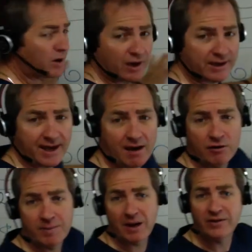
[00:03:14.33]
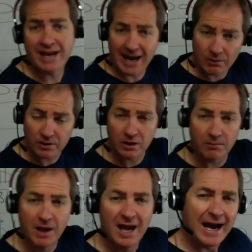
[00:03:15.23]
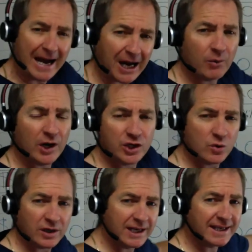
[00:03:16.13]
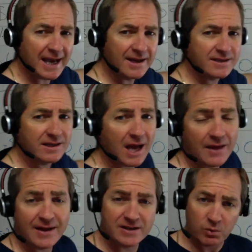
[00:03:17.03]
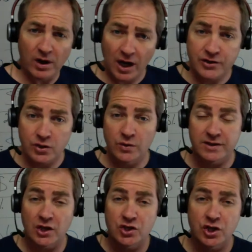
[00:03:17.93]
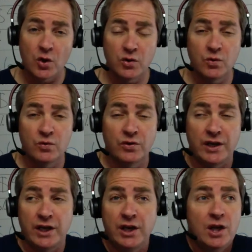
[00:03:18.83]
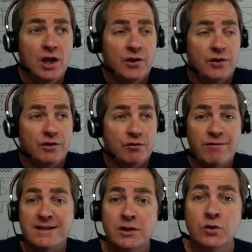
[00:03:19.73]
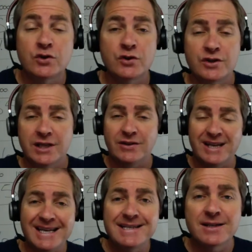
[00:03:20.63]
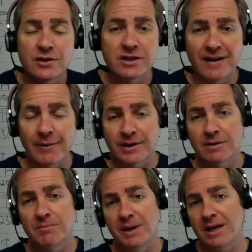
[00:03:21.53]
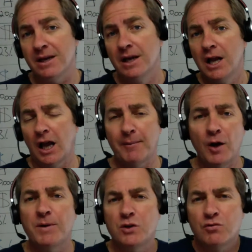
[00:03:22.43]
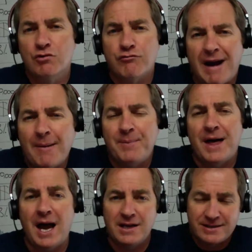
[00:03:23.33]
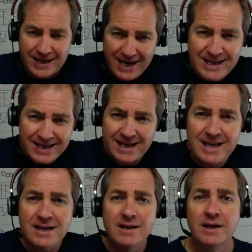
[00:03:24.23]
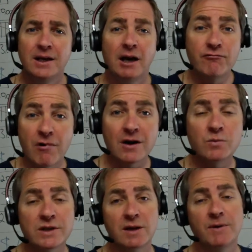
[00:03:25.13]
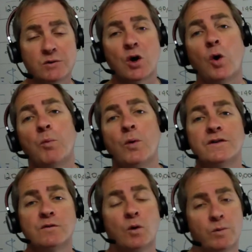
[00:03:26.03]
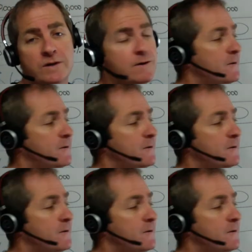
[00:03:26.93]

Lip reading: what I care about, the outcome. How are you going to get to that? That's why I do this. I show you the resolutions, the easiness of how it can be. And I'm hoping you grab that and take it in and run with it, because the whole point of what we